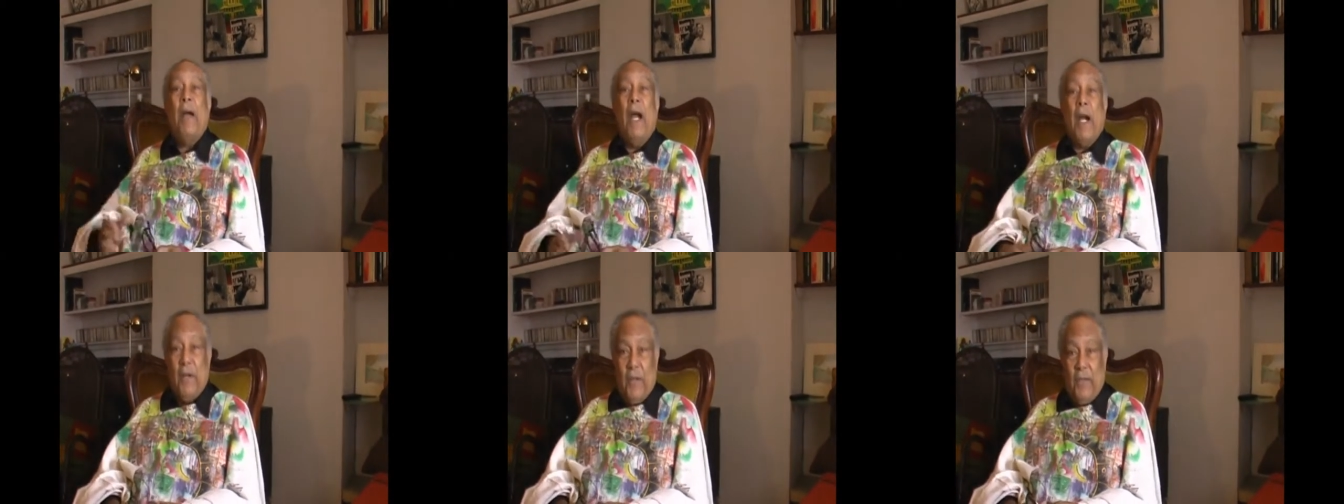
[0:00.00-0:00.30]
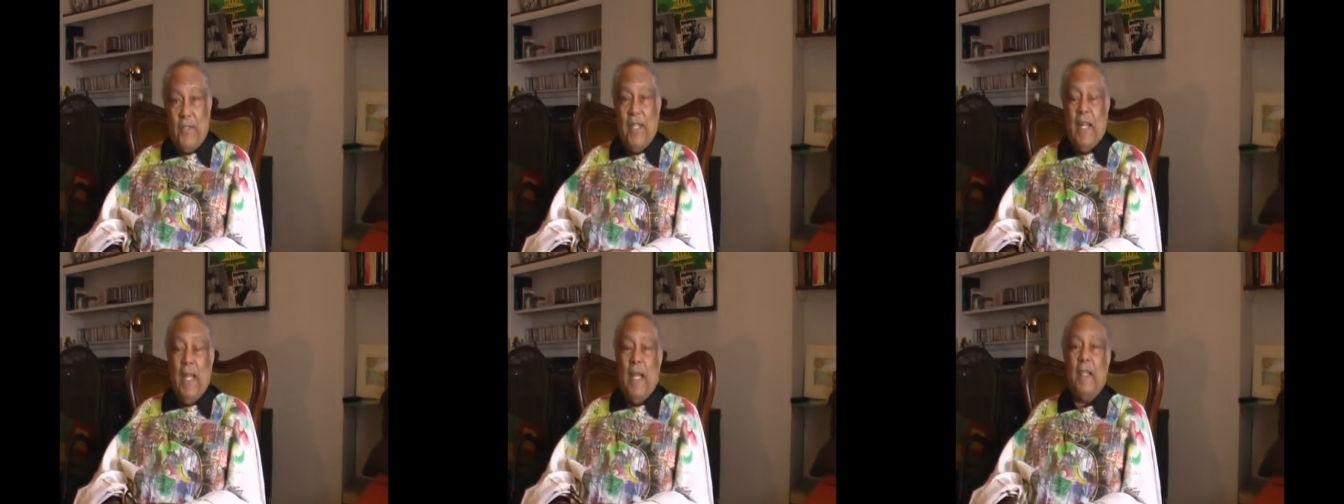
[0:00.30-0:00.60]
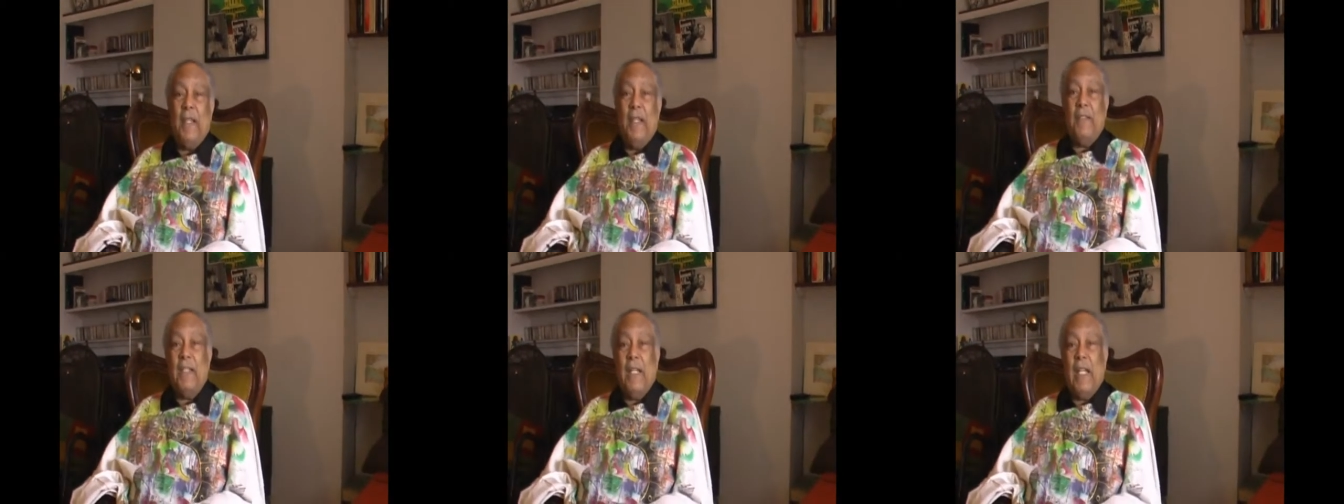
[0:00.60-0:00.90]
St Pancras,
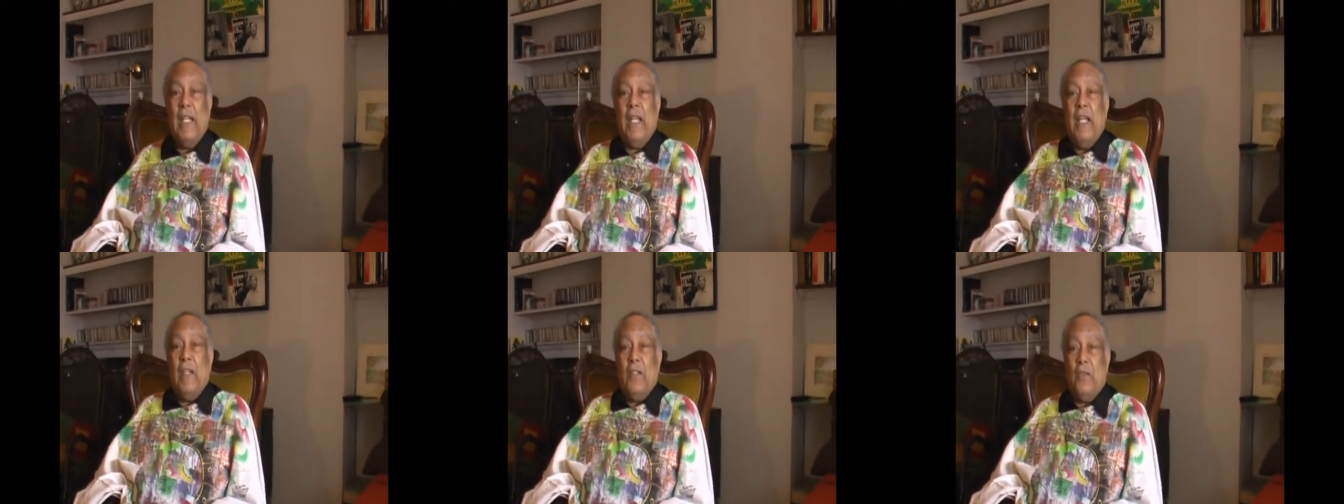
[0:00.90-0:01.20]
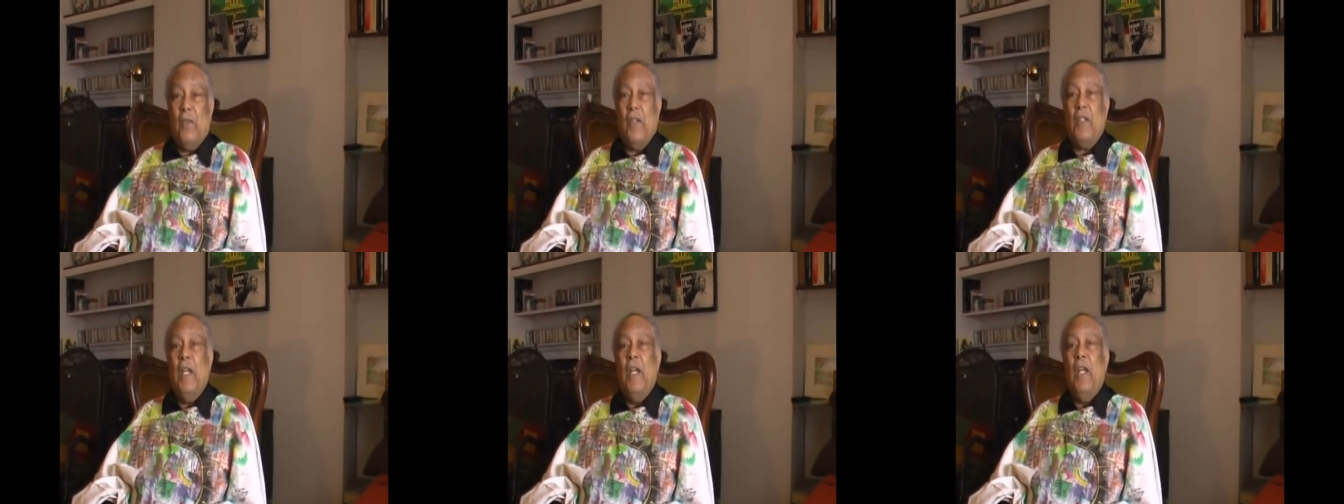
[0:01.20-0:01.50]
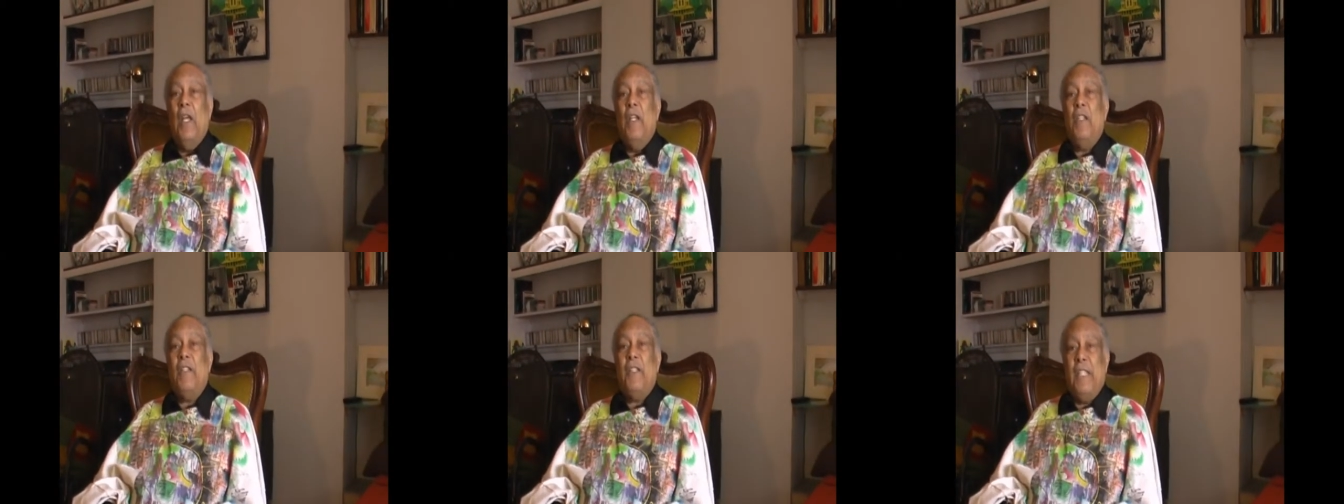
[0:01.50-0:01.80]
and then it went to,
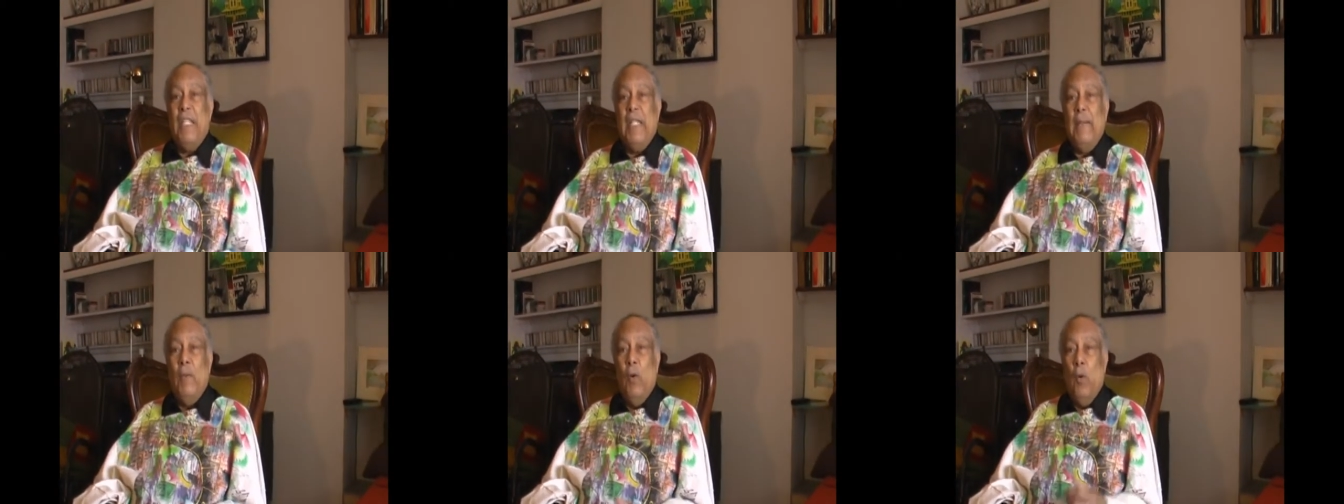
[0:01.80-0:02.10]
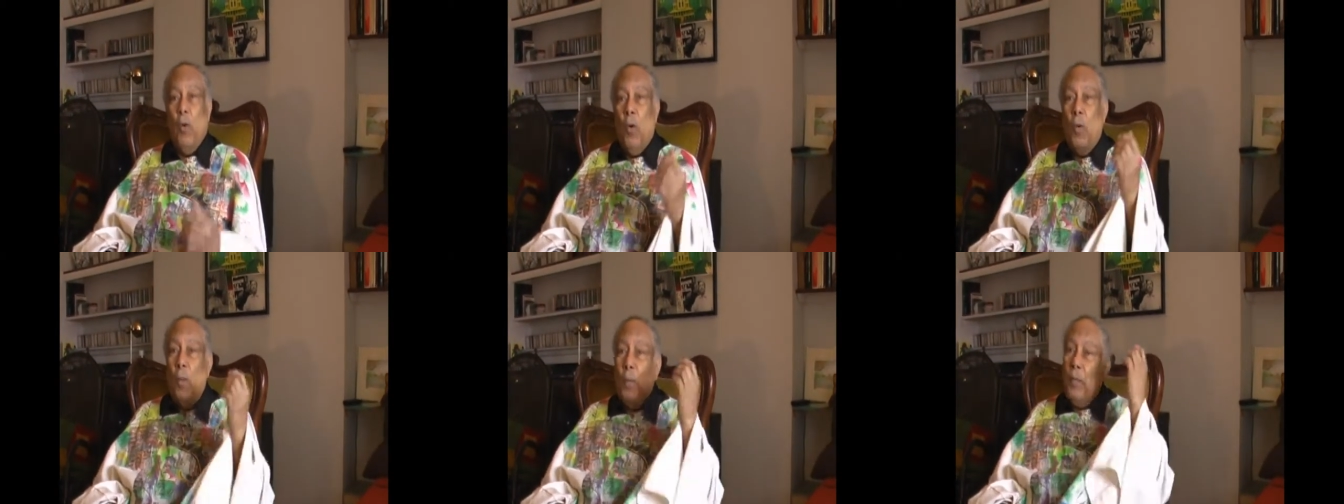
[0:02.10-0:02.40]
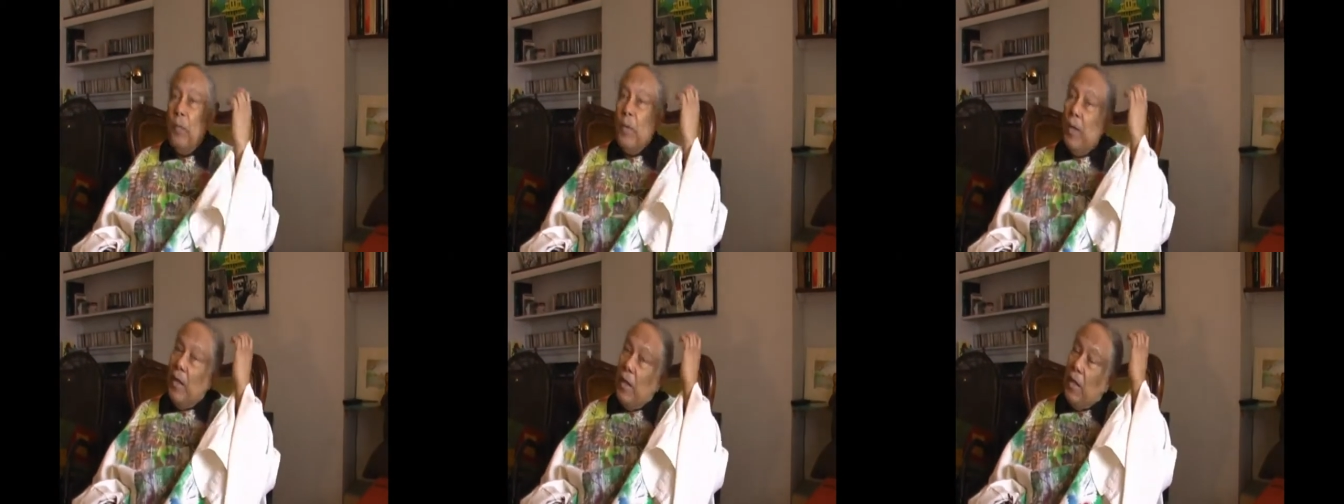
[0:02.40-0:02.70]
to Seymour,
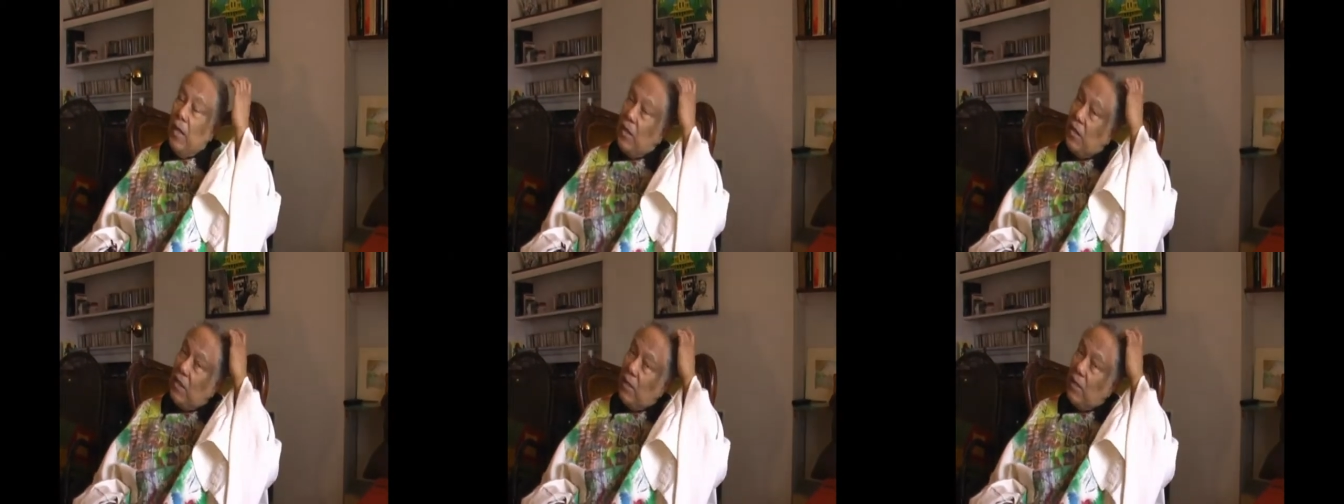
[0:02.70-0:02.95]
uh-huh.